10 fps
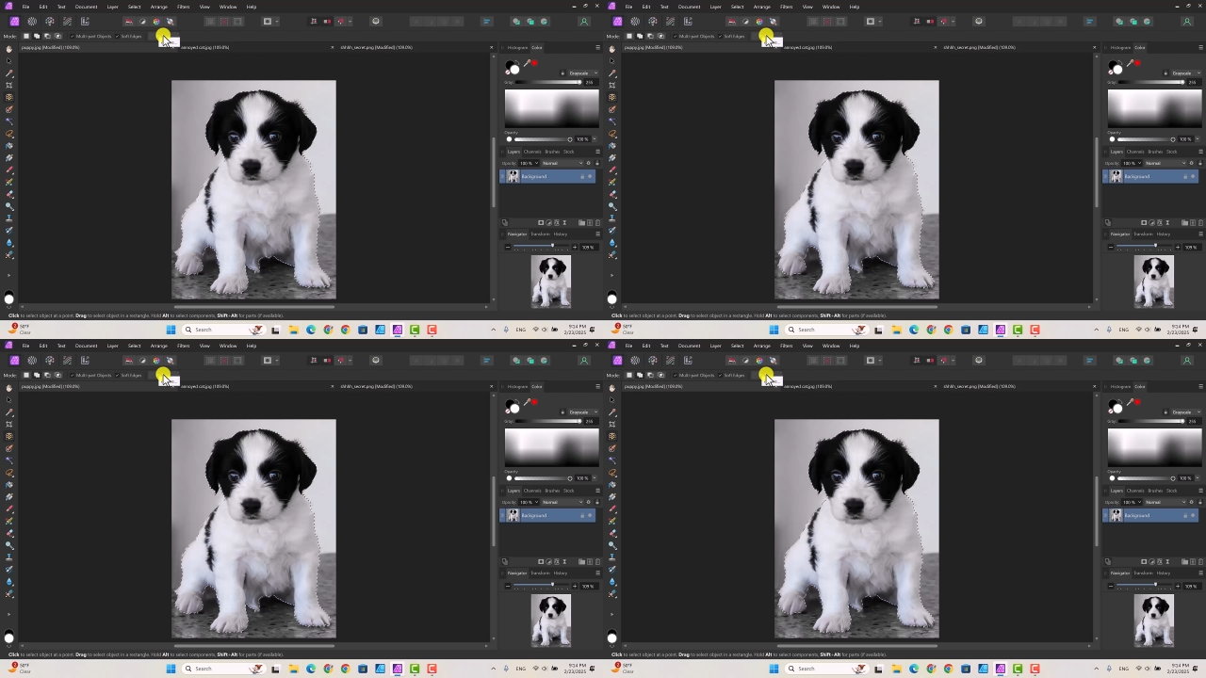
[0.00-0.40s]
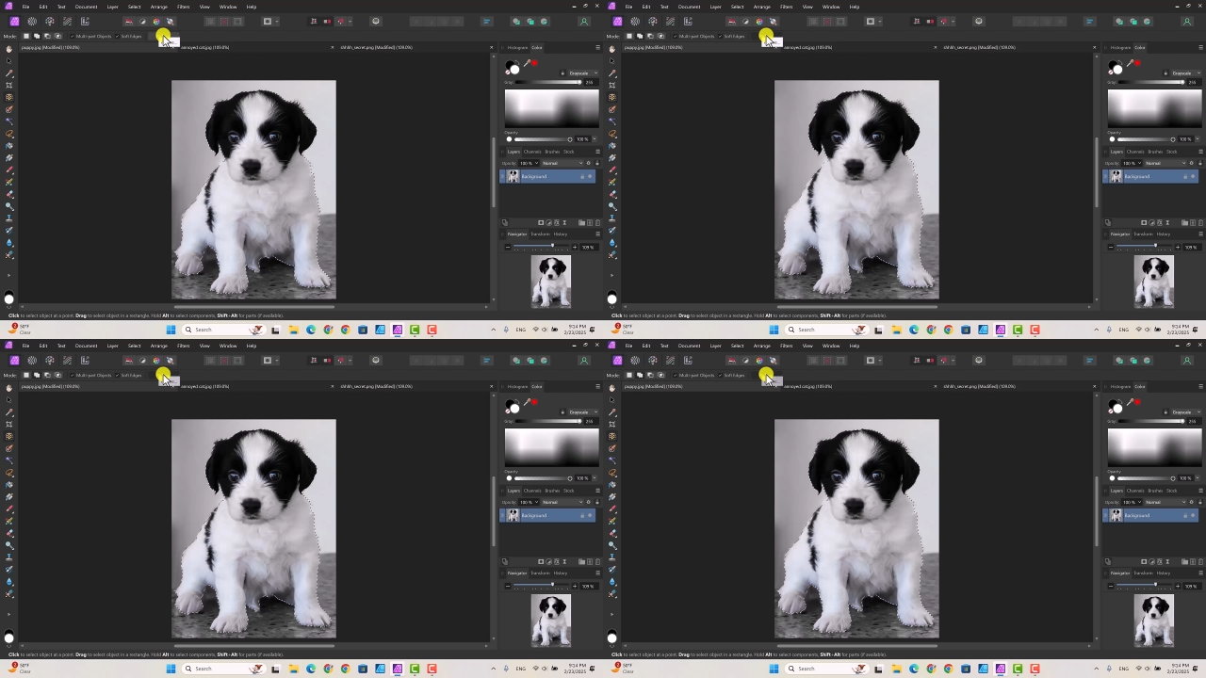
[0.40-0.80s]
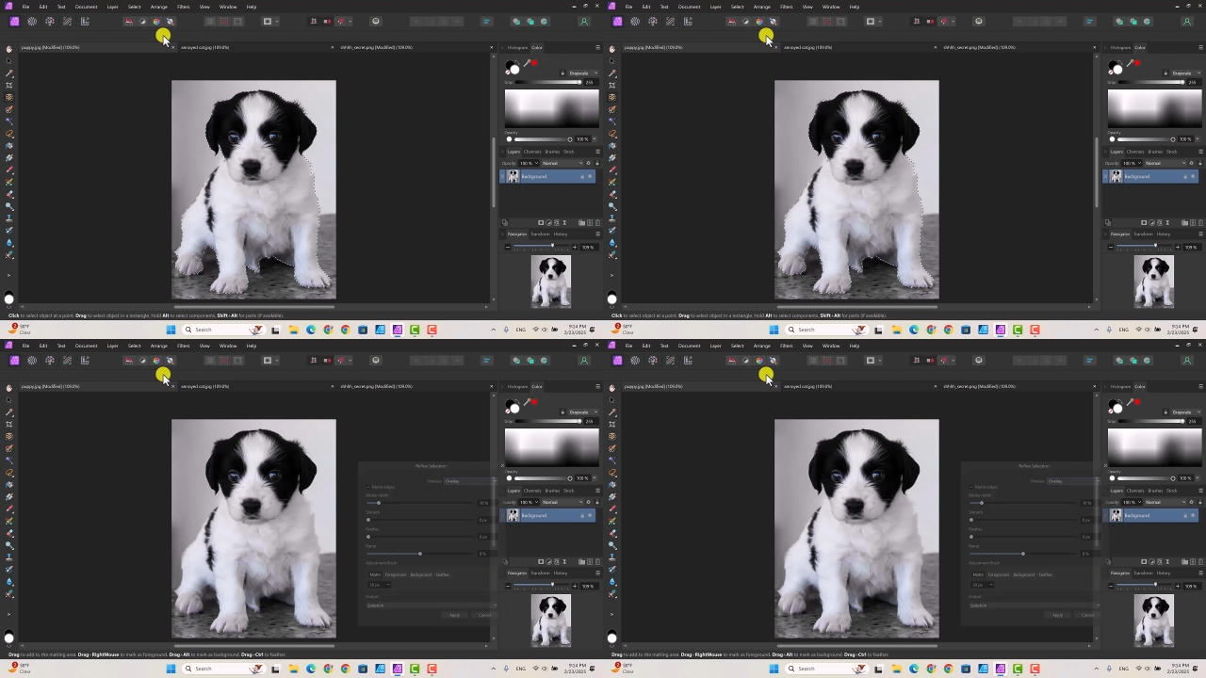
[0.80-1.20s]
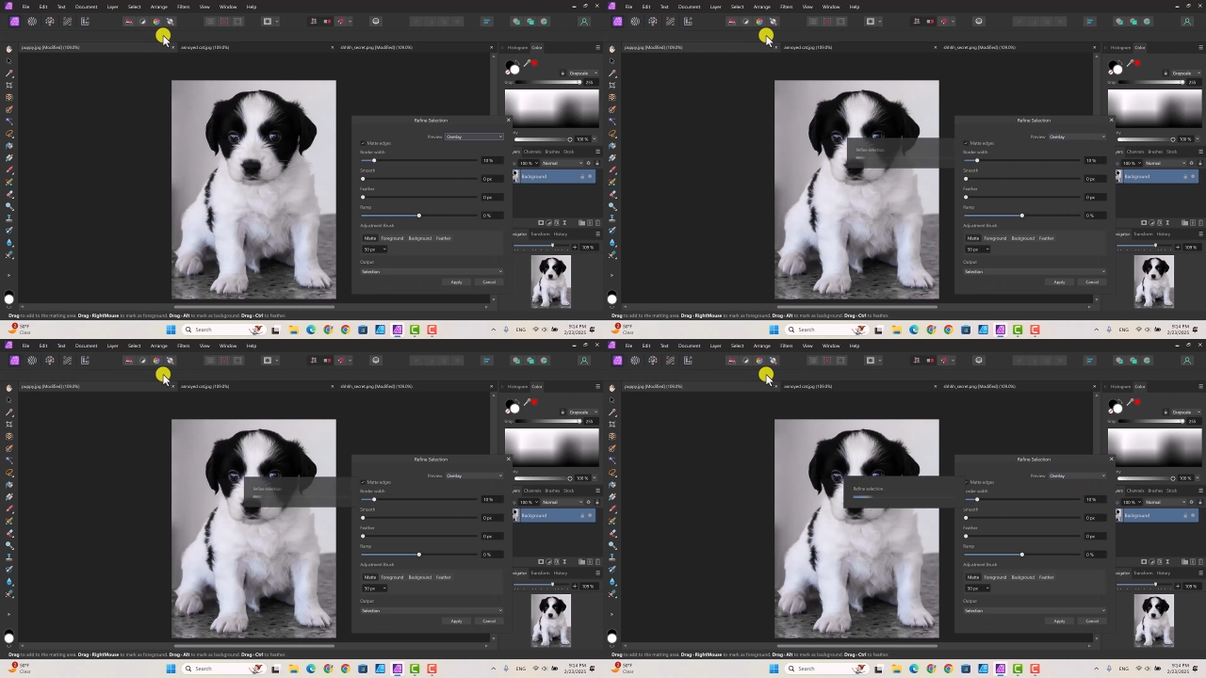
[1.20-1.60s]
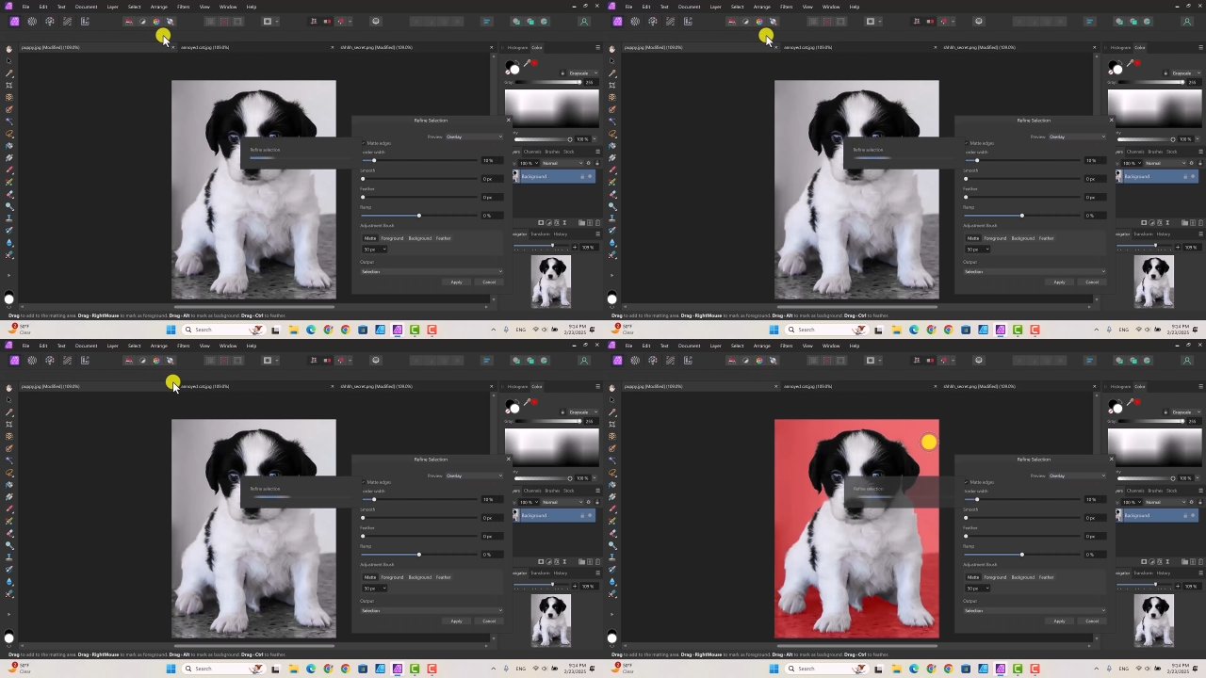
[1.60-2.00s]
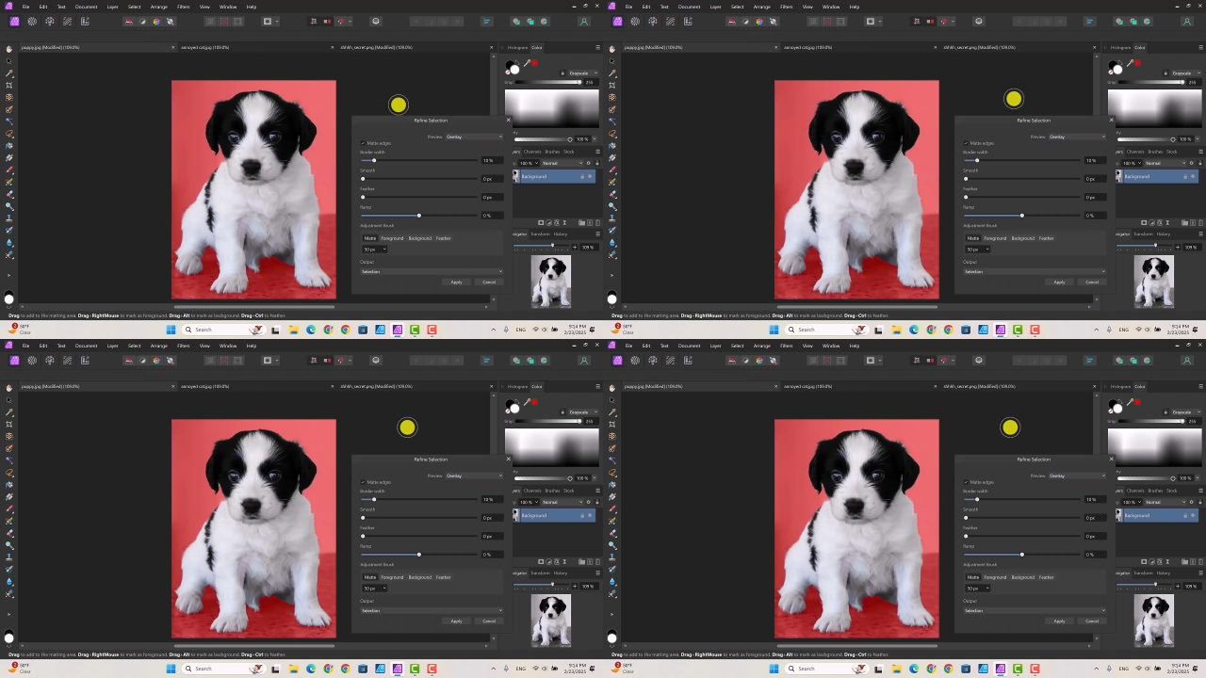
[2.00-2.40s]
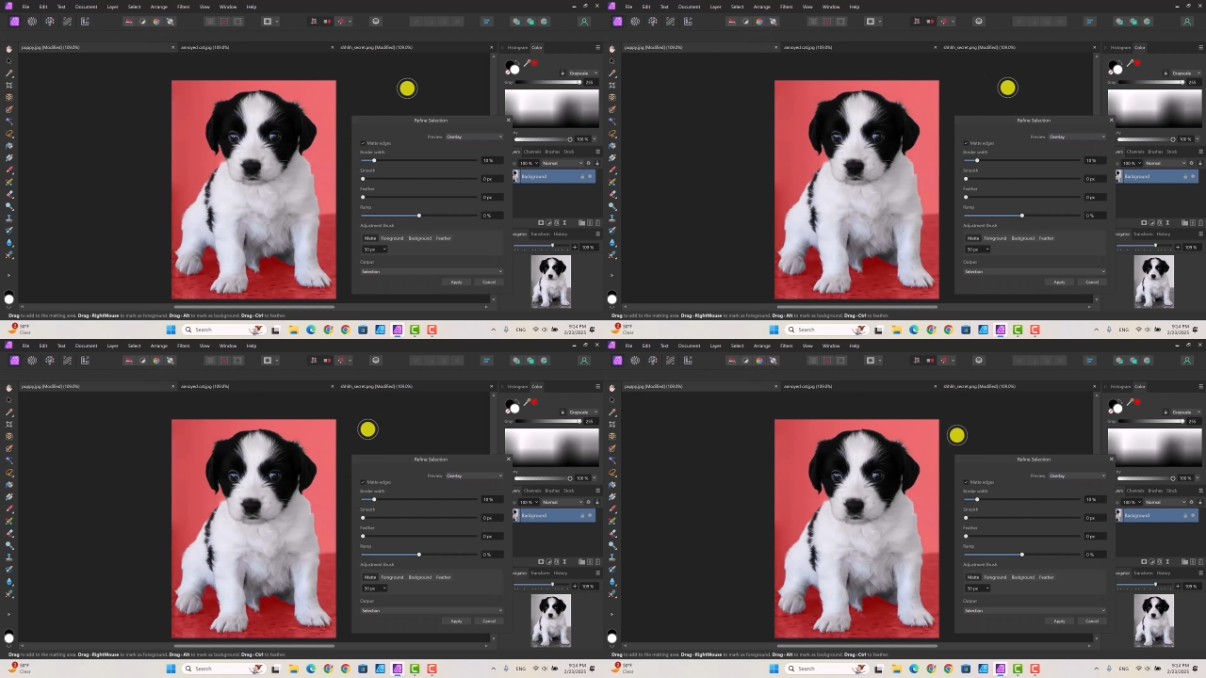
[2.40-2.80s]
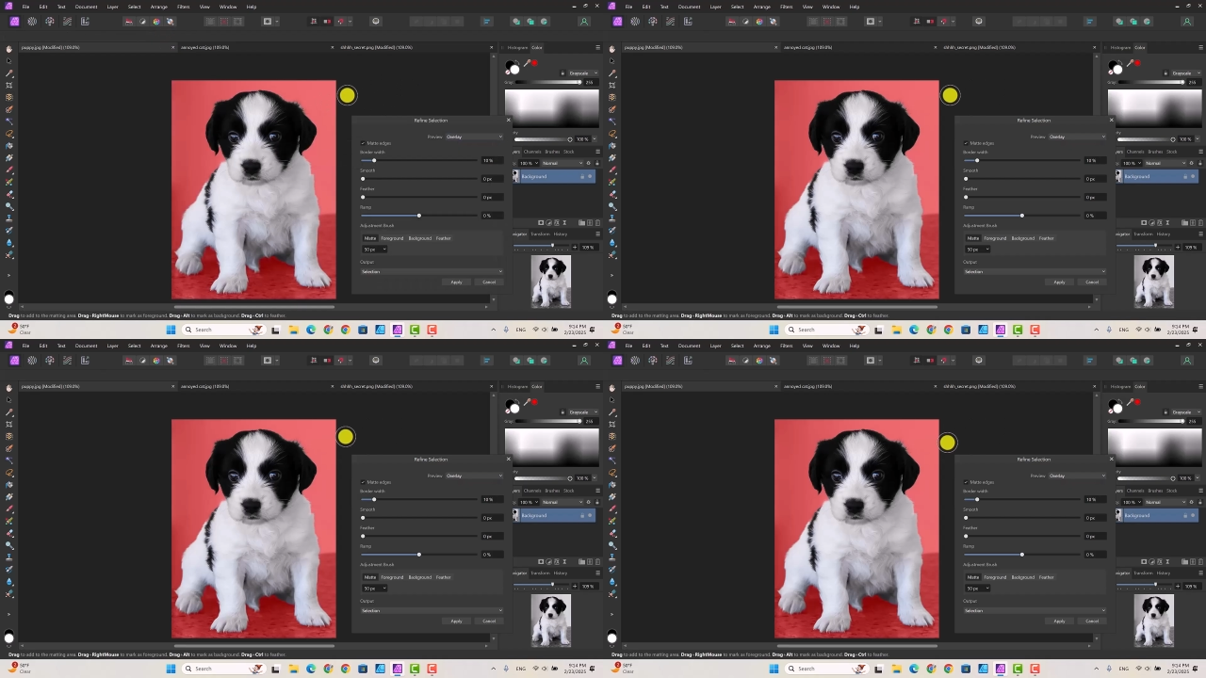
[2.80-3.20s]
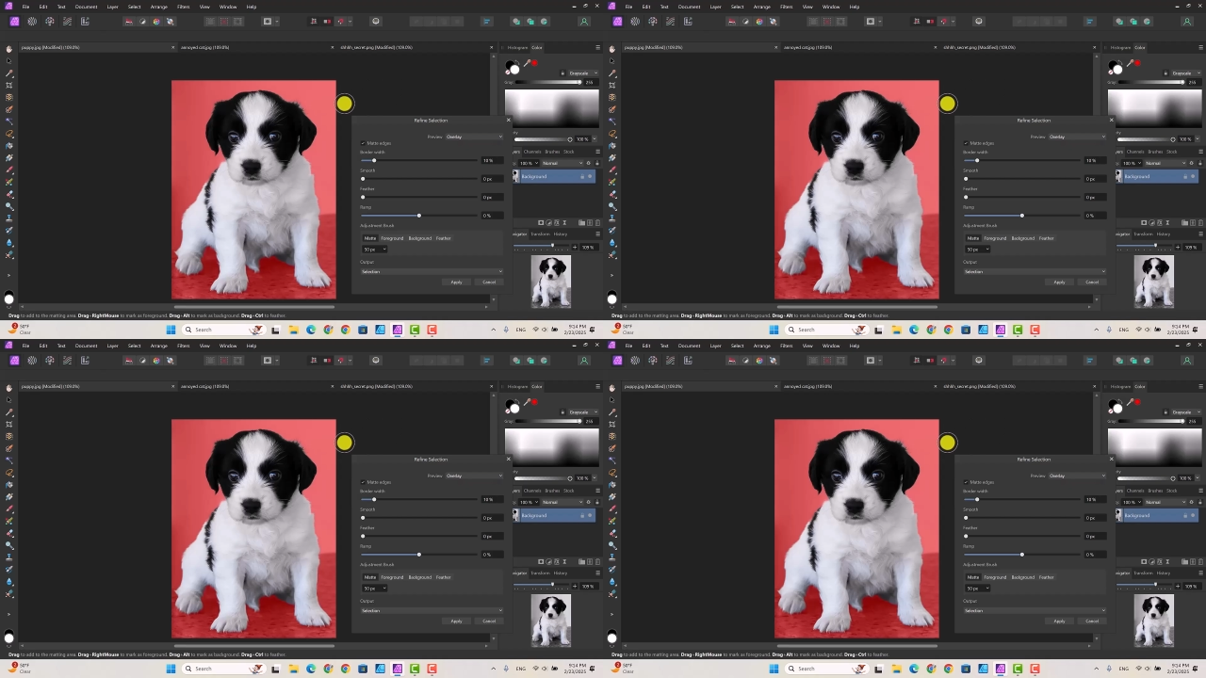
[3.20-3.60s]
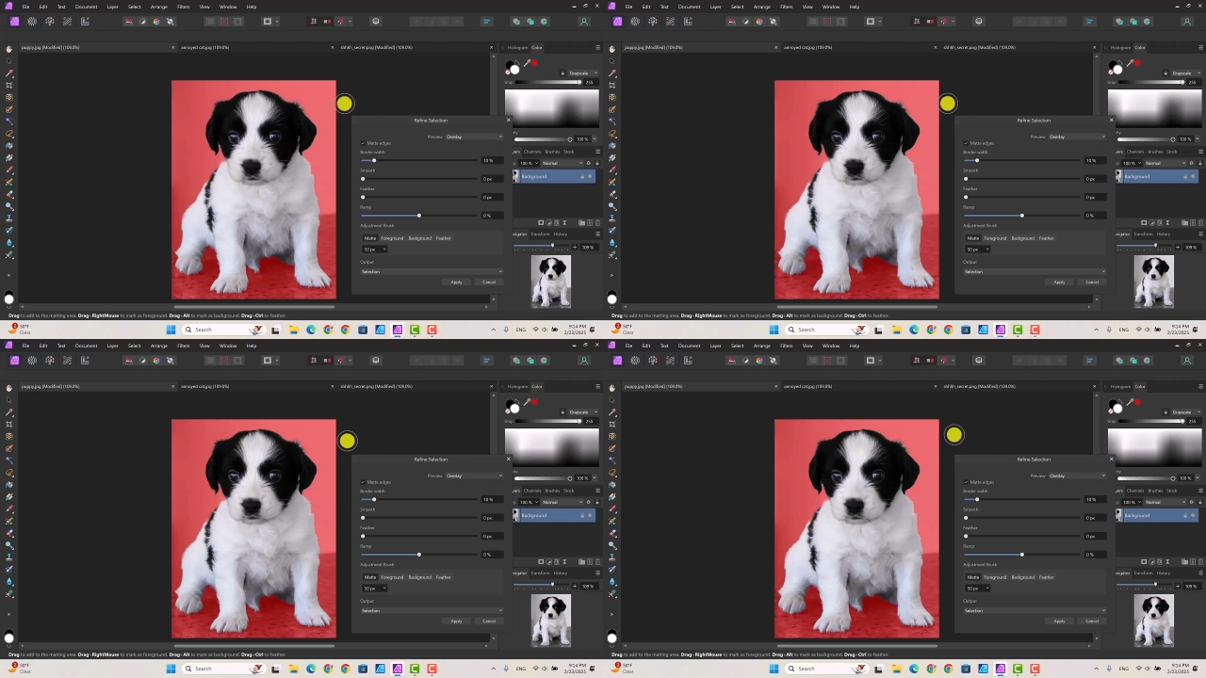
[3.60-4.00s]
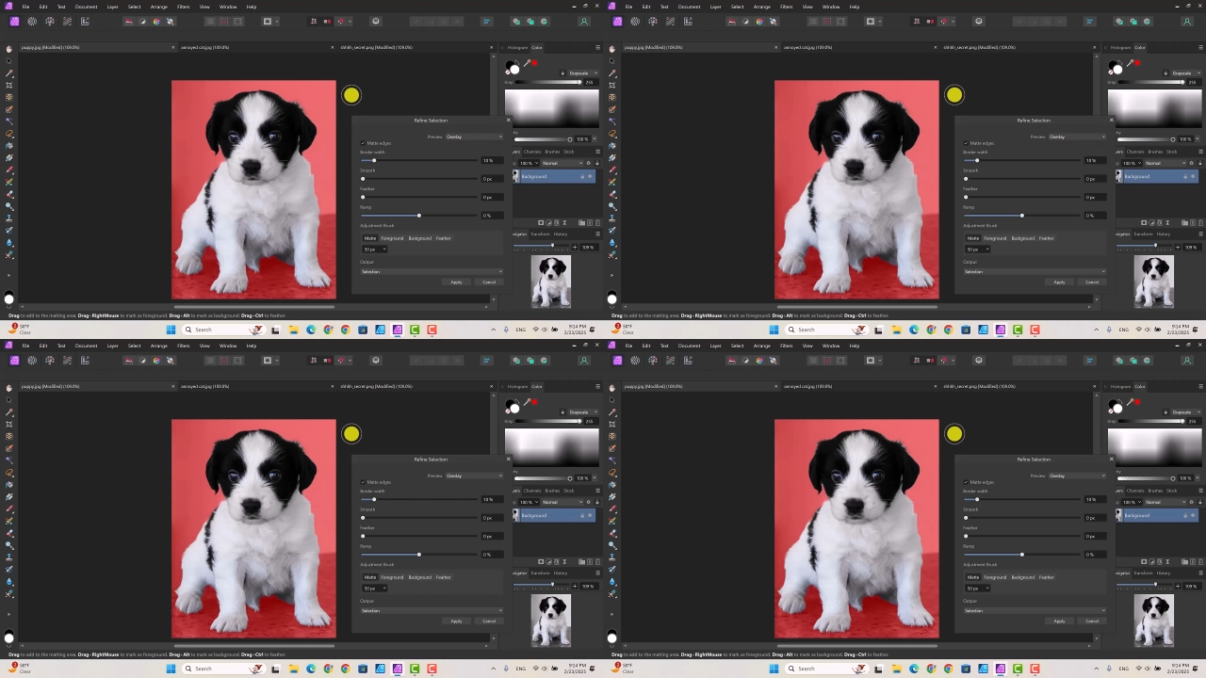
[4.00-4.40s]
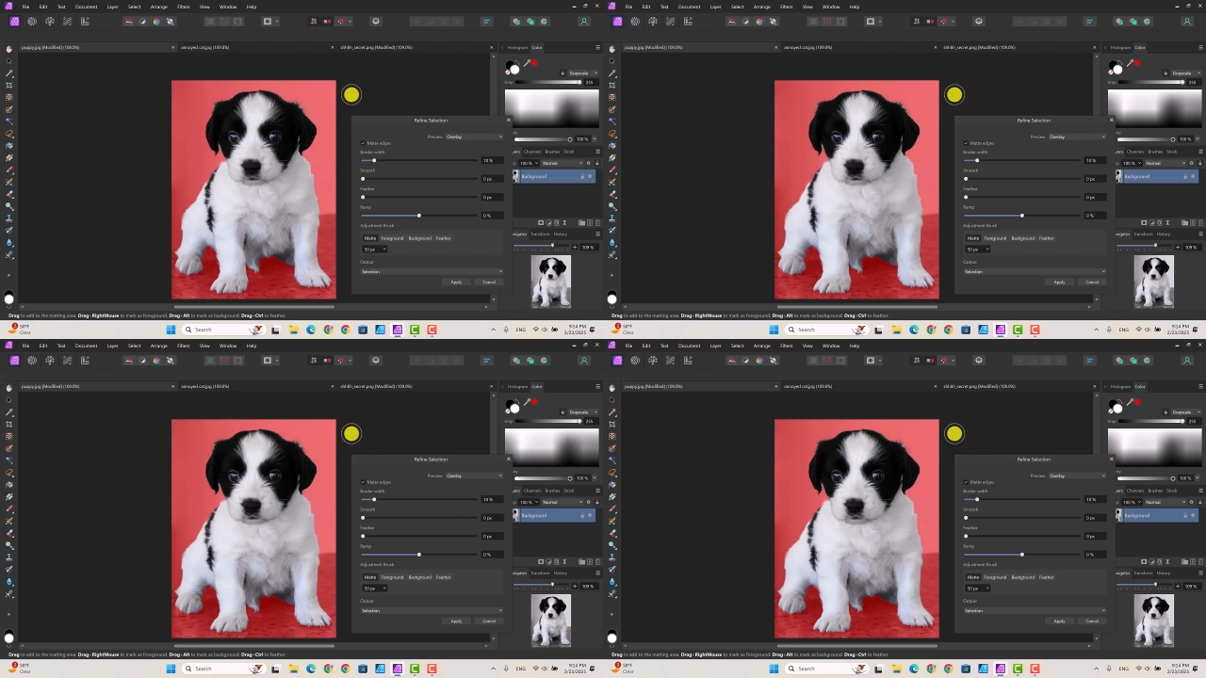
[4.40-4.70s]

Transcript: No face is visible, so there are no lips to read.